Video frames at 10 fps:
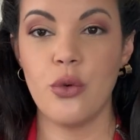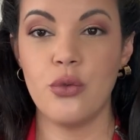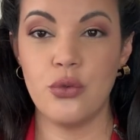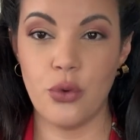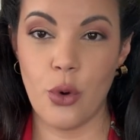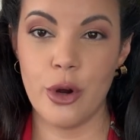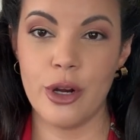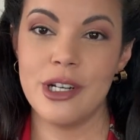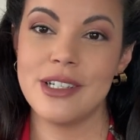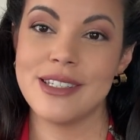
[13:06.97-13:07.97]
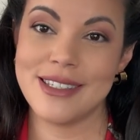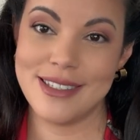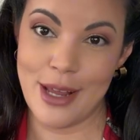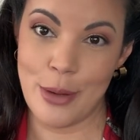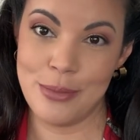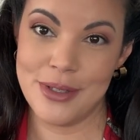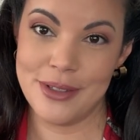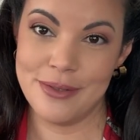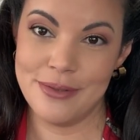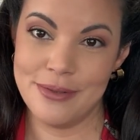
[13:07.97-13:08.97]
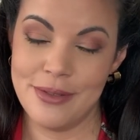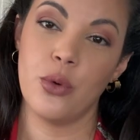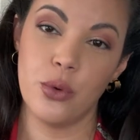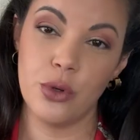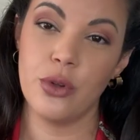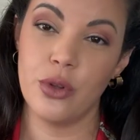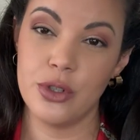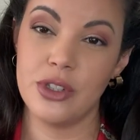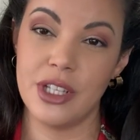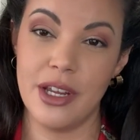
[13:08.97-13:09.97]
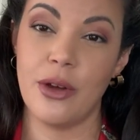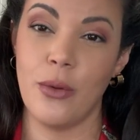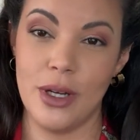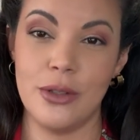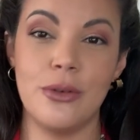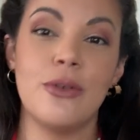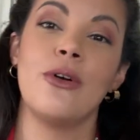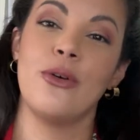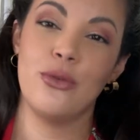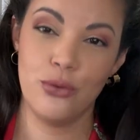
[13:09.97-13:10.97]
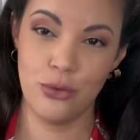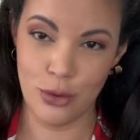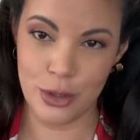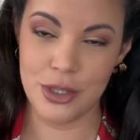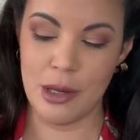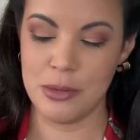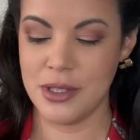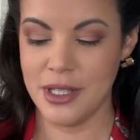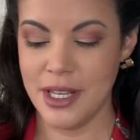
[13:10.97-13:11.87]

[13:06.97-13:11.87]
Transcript: 4 steps. 1, 2, 3, 4. 4 steps.